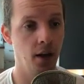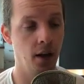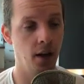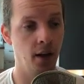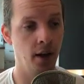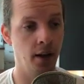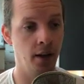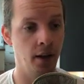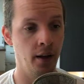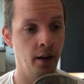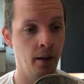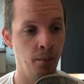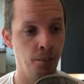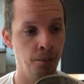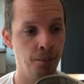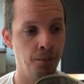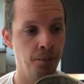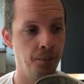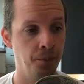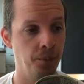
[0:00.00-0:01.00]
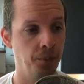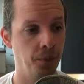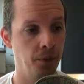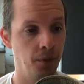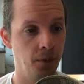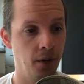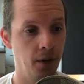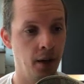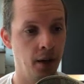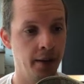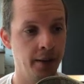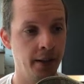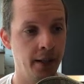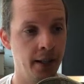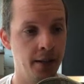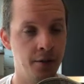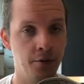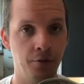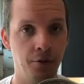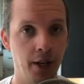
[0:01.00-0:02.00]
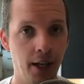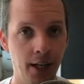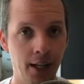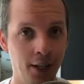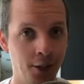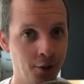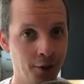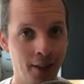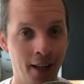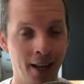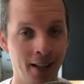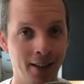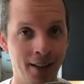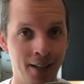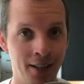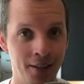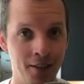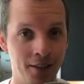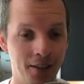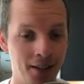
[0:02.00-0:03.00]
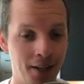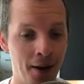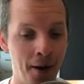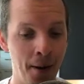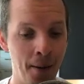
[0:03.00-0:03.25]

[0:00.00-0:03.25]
and he's really good at this